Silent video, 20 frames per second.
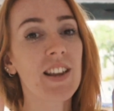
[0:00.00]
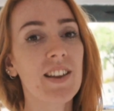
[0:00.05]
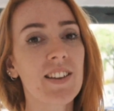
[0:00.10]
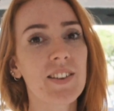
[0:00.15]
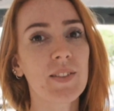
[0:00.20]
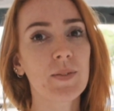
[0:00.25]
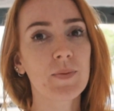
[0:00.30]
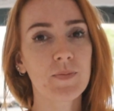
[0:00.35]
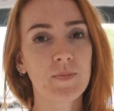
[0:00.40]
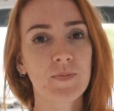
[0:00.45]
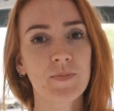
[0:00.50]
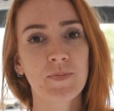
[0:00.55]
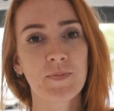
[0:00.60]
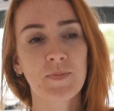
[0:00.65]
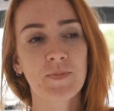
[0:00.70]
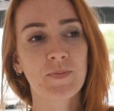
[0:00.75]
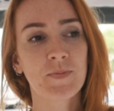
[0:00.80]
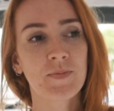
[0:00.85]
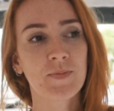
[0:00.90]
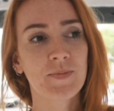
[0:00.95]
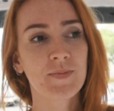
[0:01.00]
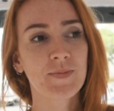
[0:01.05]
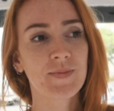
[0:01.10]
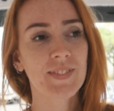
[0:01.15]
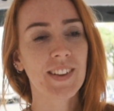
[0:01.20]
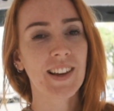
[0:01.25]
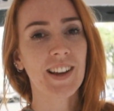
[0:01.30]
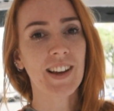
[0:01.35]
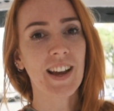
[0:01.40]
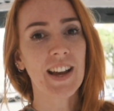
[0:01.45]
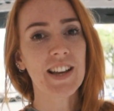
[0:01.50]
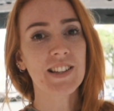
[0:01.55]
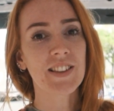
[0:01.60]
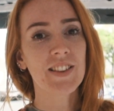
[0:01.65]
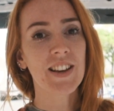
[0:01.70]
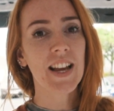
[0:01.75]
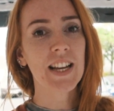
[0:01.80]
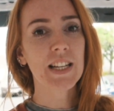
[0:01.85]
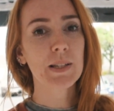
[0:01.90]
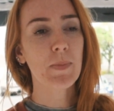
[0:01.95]
are you doing today? Okay, so
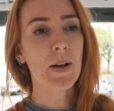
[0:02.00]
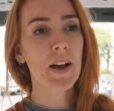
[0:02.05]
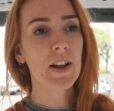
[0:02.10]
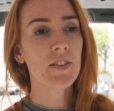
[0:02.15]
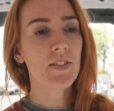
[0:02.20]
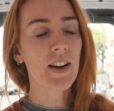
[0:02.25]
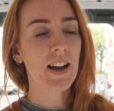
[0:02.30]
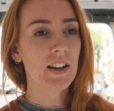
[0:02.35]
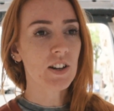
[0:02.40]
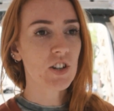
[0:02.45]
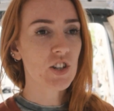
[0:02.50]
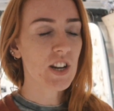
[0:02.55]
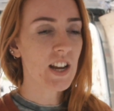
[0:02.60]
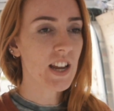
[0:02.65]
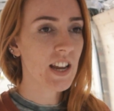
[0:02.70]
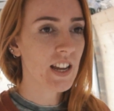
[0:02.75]
the next plan of action